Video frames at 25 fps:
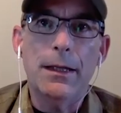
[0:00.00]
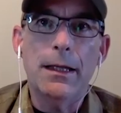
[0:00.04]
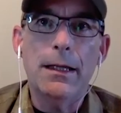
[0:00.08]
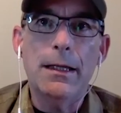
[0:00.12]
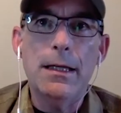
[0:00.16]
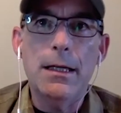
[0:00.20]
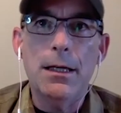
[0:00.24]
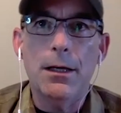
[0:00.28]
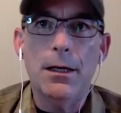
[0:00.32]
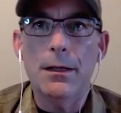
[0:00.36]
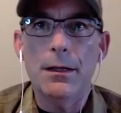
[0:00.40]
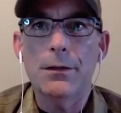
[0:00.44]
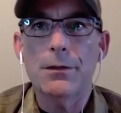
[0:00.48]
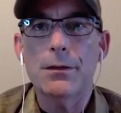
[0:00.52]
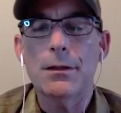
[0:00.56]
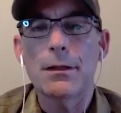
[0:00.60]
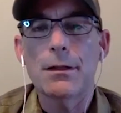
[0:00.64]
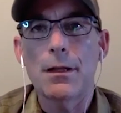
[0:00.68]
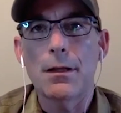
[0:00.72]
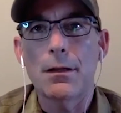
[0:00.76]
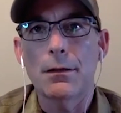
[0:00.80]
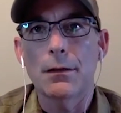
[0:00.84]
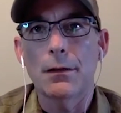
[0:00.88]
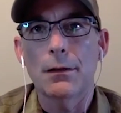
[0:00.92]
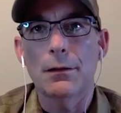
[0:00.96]
the thing here's
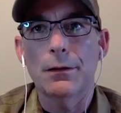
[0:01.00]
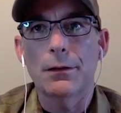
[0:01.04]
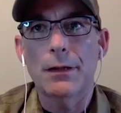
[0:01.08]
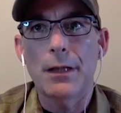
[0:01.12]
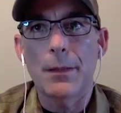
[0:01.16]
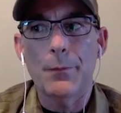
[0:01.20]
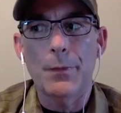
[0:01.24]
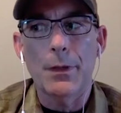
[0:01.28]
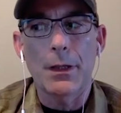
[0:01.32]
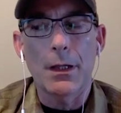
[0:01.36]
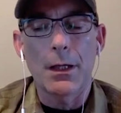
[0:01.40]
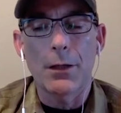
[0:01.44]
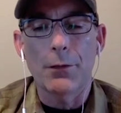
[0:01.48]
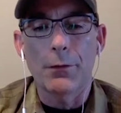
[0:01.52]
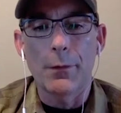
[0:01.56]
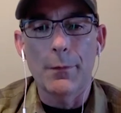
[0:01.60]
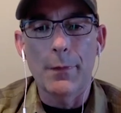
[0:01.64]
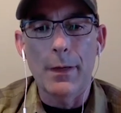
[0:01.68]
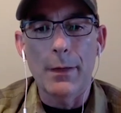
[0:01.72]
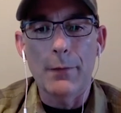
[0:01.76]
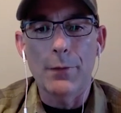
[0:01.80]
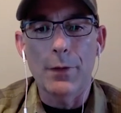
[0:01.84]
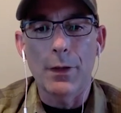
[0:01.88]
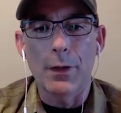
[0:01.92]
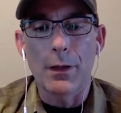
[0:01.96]
another little tip you got to
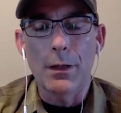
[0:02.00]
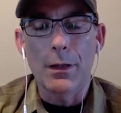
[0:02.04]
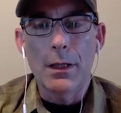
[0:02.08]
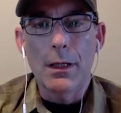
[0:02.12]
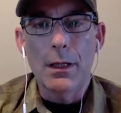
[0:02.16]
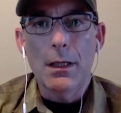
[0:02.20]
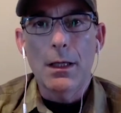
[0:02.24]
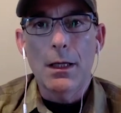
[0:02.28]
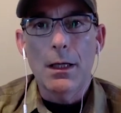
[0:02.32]
remember,